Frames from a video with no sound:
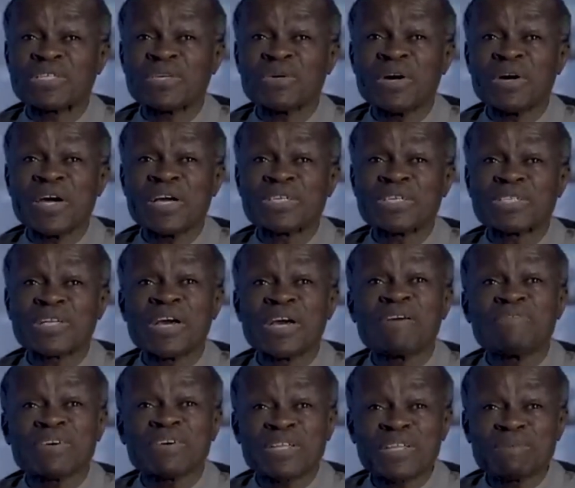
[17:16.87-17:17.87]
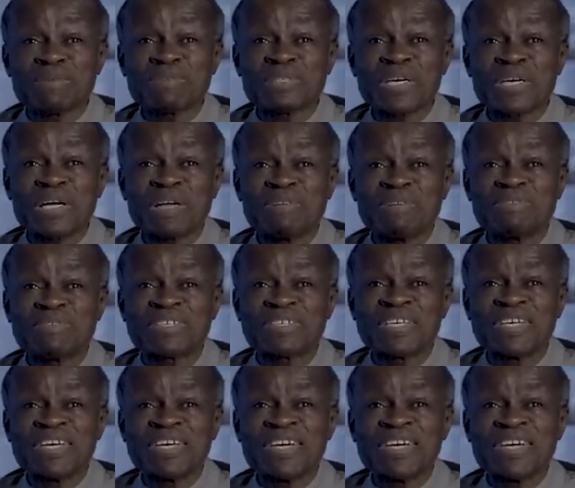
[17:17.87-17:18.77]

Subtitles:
they were enslaving themselves.